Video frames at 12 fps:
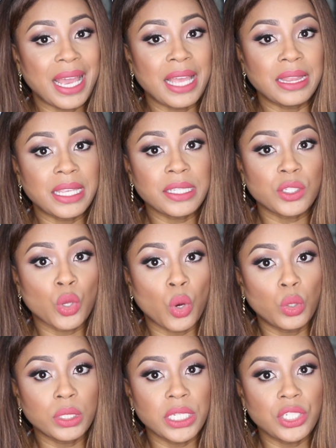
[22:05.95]
and this
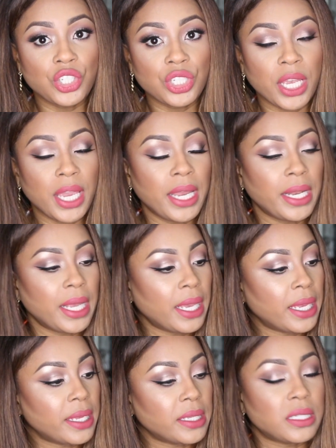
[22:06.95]
golden shade
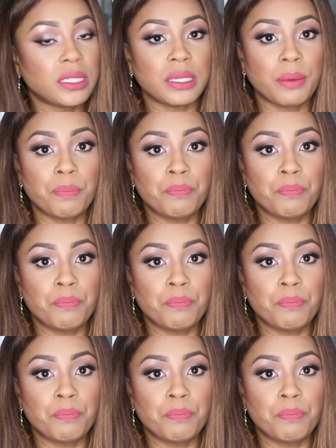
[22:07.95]
is